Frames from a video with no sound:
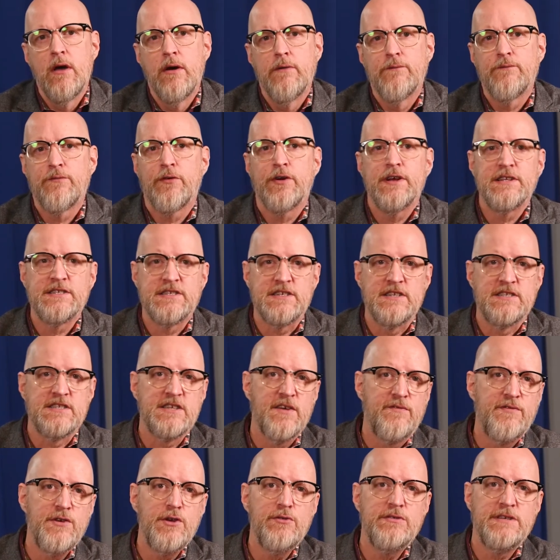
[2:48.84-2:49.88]
For instance,
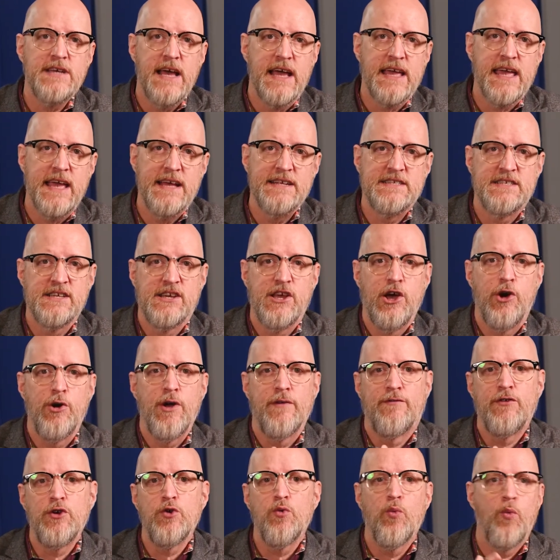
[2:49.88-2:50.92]
a few decades ago,
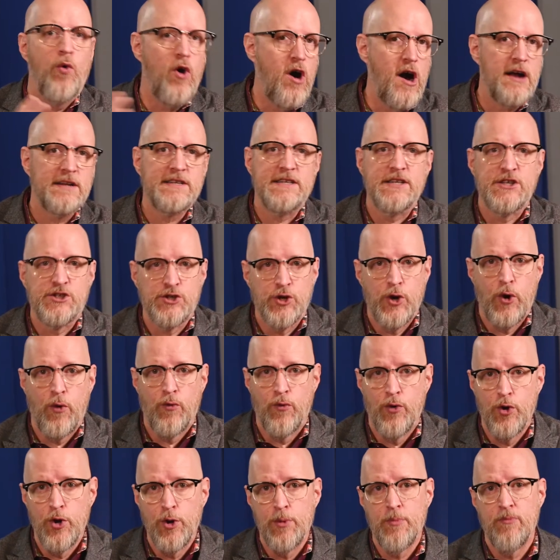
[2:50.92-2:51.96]
if you walked into a
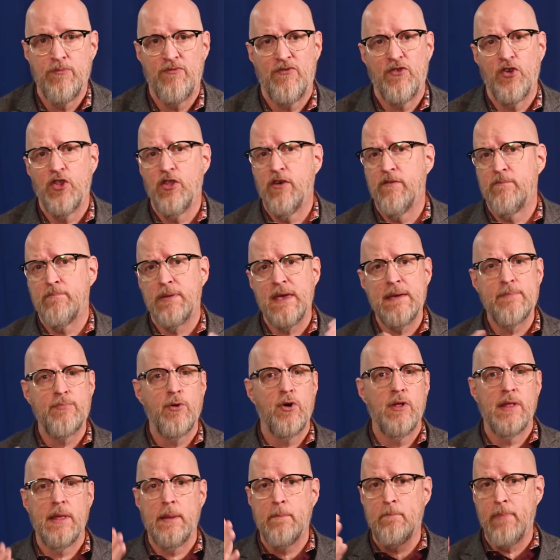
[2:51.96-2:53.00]
room full of
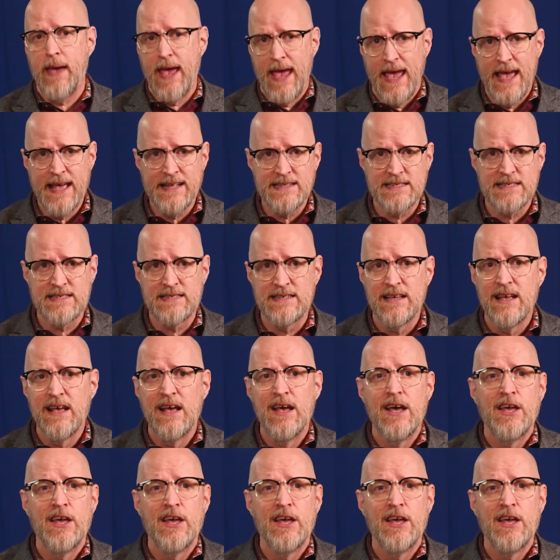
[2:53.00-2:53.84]
people in pants,